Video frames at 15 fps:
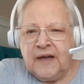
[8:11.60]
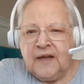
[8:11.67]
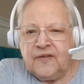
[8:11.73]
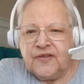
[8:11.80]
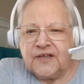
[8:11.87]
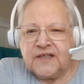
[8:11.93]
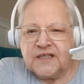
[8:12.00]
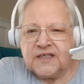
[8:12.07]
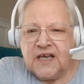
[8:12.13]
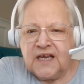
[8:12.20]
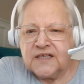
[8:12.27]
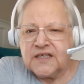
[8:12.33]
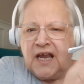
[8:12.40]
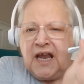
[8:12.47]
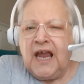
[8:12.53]
that
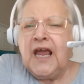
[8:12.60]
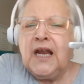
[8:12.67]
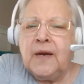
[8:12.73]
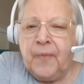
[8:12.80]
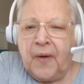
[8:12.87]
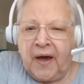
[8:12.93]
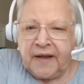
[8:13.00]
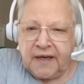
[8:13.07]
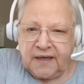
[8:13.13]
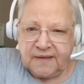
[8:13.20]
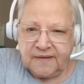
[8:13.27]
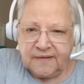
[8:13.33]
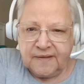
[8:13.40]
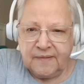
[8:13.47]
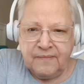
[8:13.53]
says anybody,
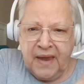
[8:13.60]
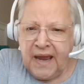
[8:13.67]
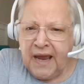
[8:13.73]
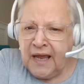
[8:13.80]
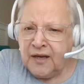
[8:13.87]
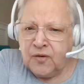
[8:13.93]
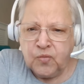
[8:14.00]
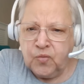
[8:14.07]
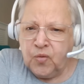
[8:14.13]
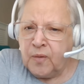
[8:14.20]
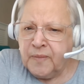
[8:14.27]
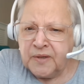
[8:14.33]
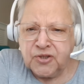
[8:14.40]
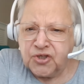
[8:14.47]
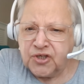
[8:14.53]
man,
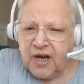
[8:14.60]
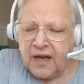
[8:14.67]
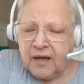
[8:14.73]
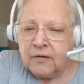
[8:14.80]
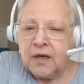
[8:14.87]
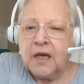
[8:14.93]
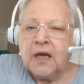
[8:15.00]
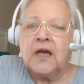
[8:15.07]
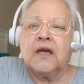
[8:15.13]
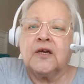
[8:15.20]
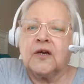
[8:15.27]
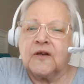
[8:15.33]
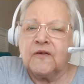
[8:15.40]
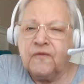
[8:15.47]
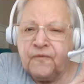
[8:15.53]
woman, child,
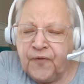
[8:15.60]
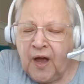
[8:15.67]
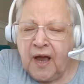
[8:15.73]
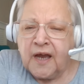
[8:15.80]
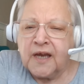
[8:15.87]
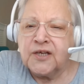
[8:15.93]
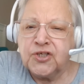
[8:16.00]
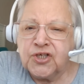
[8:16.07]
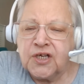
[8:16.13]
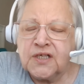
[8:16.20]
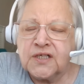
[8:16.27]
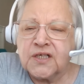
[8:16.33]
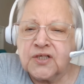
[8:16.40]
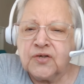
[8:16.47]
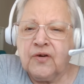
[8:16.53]
can find
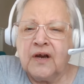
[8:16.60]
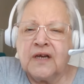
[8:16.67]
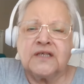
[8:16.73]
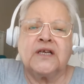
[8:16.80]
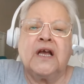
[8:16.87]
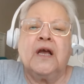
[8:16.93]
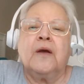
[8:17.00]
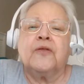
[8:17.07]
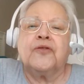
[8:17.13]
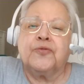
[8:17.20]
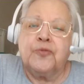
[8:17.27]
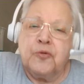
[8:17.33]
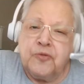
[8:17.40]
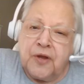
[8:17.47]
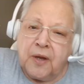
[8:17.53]
Jesus Christ
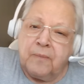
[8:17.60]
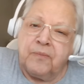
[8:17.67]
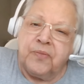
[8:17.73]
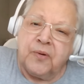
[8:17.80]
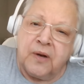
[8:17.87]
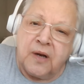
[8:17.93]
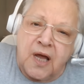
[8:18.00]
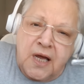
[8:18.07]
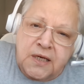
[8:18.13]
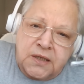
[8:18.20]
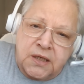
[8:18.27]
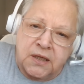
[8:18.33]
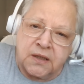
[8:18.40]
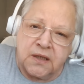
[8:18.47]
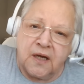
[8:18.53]
through the
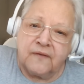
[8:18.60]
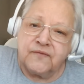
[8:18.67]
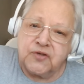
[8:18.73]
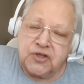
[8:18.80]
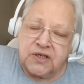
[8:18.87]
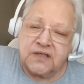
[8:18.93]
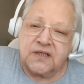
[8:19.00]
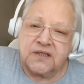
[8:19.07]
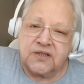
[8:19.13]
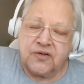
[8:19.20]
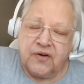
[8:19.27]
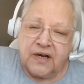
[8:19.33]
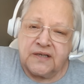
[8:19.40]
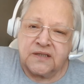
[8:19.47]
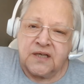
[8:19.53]
blood of Jesus
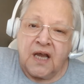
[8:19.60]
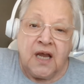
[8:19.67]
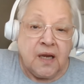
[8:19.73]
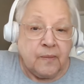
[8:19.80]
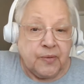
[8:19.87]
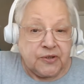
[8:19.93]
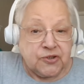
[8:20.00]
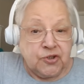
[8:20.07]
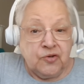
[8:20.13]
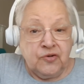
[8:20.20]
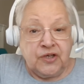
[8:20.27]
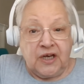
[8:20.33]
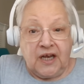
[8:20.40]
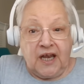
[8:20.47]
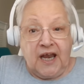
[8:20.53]
Christ? But you
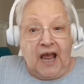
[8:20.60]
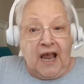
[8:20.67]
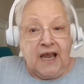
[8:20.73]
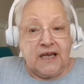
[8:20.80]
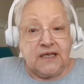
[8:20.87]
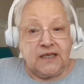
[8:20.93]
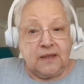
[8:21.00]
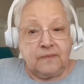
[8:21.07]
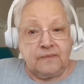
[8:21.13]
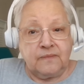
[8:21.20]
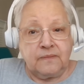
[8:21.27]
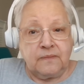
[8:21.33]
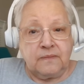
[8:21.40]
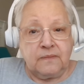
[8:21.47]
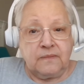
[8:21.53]
denied him.
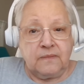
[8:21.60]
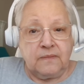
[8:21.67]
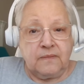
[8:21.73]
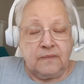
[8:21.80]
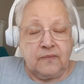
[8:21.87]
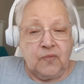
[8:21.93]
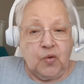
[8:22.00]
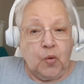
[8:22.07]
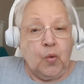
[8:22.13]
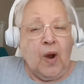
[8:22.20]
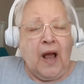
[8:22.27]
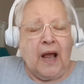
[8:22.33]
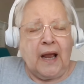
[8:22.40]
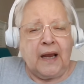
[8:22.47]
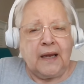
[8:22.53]

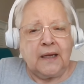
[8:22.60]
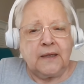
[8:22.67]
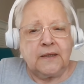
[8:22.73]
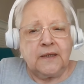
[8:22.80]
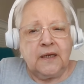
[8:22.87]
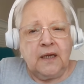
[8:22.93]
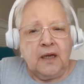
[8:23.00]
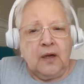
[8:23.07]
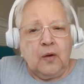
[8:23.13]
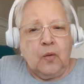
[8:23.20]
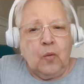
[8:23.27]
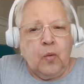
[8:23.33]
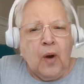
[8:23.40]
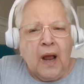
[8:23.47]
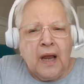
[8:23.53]
Why?
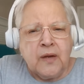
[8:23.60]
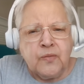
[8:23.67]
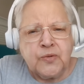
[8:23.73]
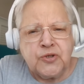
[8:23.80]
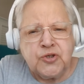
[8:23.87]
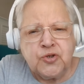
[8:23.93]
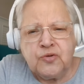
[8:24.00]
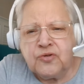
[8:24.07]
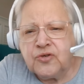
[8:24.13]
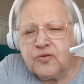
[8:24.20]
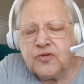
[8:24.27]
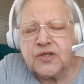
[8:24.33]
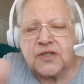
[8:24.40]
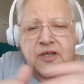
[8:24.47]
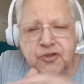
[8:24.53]
Why would you do
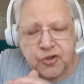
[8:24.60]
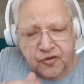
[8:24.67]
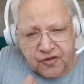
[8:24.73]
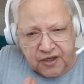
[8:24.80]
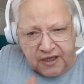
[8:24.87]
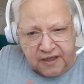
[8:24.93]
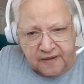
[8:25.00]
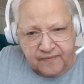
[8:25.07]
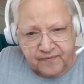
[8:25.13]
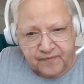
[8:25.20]
such a thing?